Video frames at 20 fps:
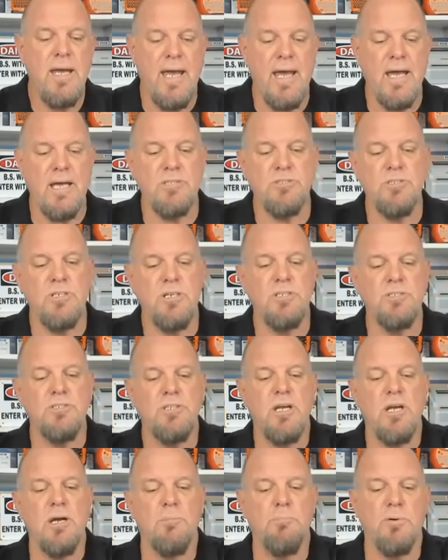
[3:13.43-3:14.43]
As an
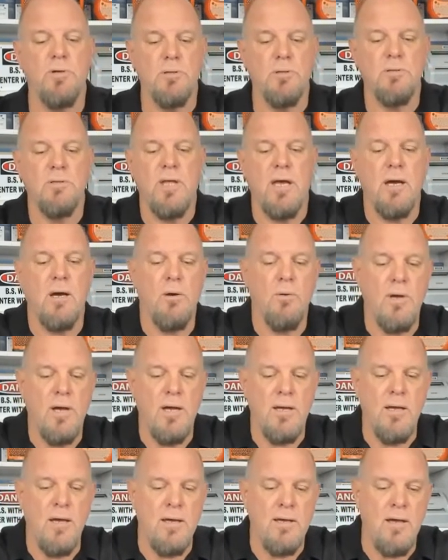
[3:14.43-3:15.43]
example, now
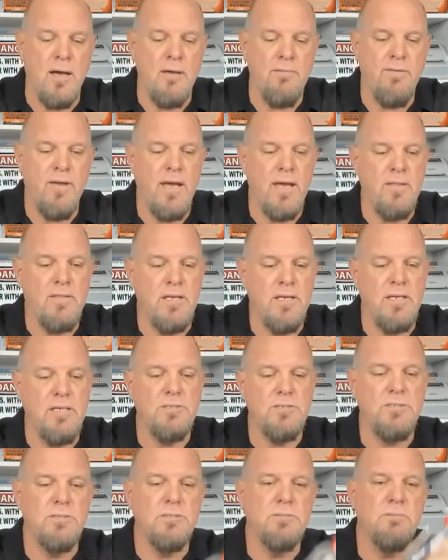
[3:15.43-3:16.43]
I've had
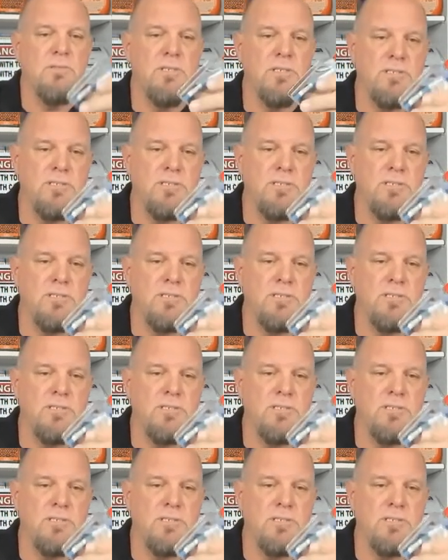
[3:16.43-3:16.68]
these